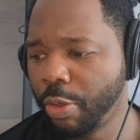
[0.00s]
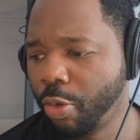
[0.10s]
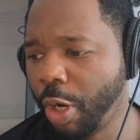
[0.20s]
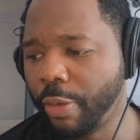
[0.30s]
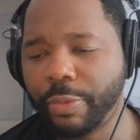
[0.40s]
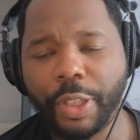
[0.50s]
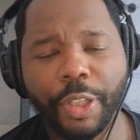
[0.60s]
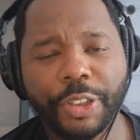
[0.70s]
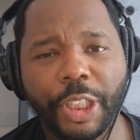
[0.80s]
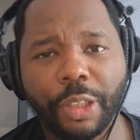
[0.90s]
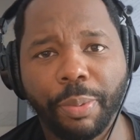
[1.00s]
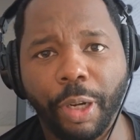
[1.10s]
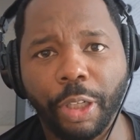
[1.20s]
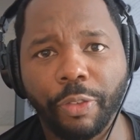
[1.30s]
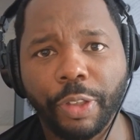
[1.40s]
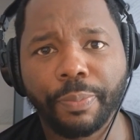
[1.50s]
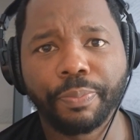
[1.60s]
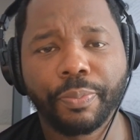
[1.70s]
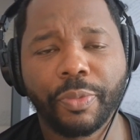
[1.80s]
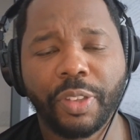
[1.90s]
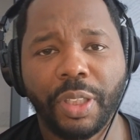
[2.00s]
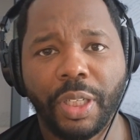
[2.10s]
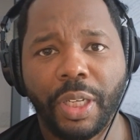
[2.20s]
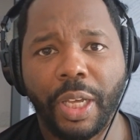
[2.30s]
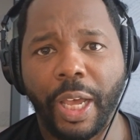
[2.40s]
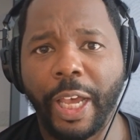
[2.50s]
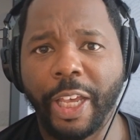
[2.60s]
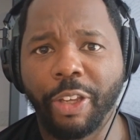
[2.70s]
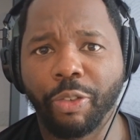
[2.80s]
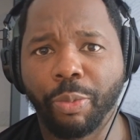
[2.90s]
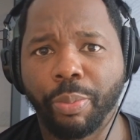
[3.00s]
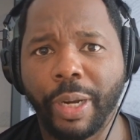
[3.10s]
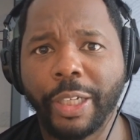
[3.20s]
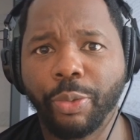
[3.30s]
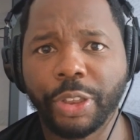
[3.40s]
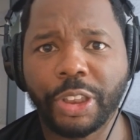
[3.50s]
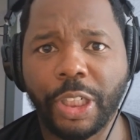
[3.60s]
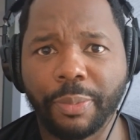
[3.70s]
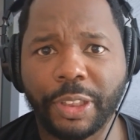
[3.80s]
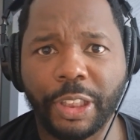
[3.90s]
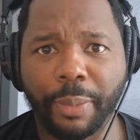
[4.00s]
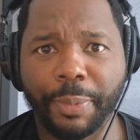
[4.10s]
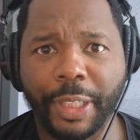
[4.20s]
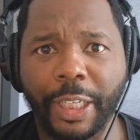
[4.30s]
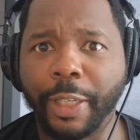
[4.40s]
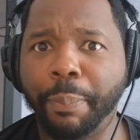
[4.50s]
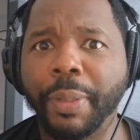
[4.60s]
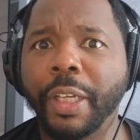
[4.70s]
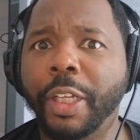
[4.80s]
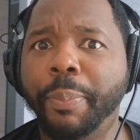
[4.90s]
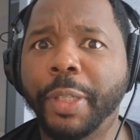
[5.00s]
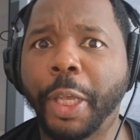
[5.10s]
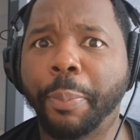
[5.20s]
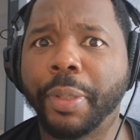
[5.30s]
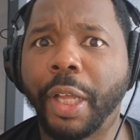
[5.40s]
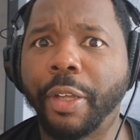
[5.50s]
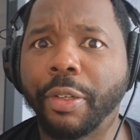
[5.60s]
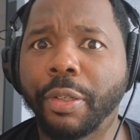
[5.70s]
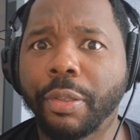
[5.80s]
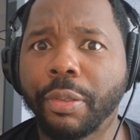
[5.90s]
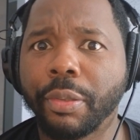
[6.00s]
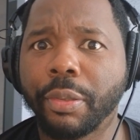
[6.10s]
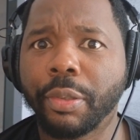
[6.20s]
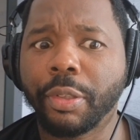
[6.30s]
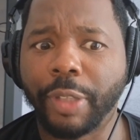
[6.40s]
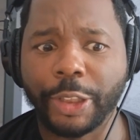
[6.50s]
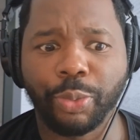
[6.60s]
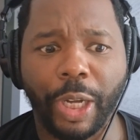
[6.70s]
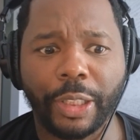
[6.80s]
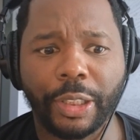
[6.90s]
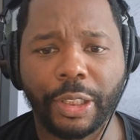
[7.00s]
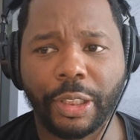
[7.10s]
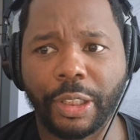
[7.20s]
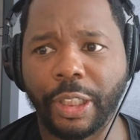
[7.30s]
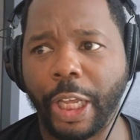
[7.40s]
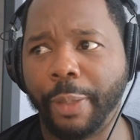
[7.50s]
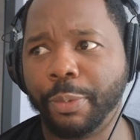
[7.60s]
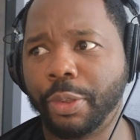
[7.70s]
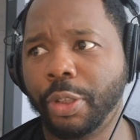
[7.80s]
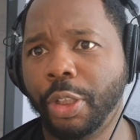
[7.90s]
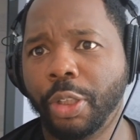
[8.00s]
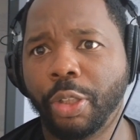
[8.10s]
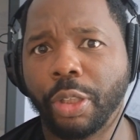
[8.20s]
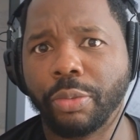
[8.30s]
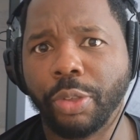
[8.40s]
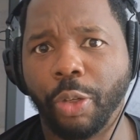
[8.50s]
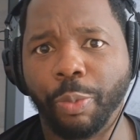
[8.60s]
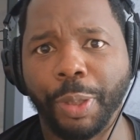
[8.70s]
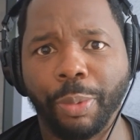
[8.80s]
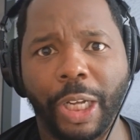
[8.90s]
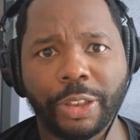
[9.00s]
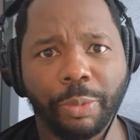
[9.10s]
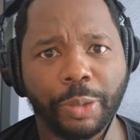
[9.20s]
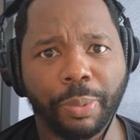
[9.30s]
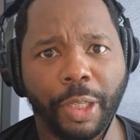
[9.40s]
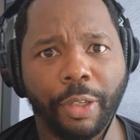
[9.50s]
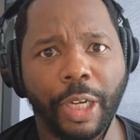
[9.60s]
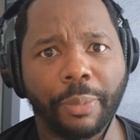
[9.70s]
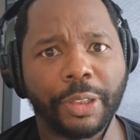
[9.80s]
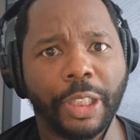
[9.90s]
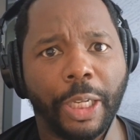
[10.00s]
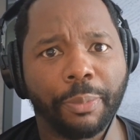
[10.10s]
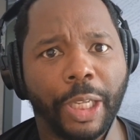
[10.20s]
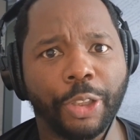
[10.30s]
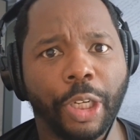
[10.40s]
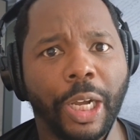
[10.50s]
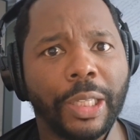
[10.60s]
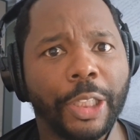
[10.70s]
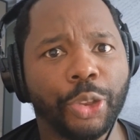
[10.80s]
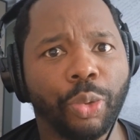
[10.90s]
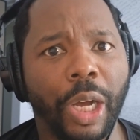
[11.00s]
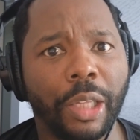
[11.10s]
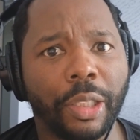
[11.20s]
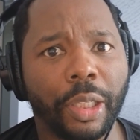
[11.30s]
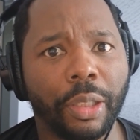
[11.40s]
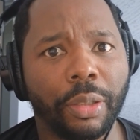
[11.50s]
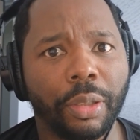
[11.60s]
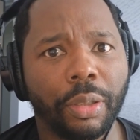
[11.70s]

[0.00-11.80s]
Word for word: Well, here's the other part of it. A, Bronny wants to come to the NBA and be an NBA player. That's why he he named, you know, when people ask him his player comps, he named like guy like Jrue Holiday.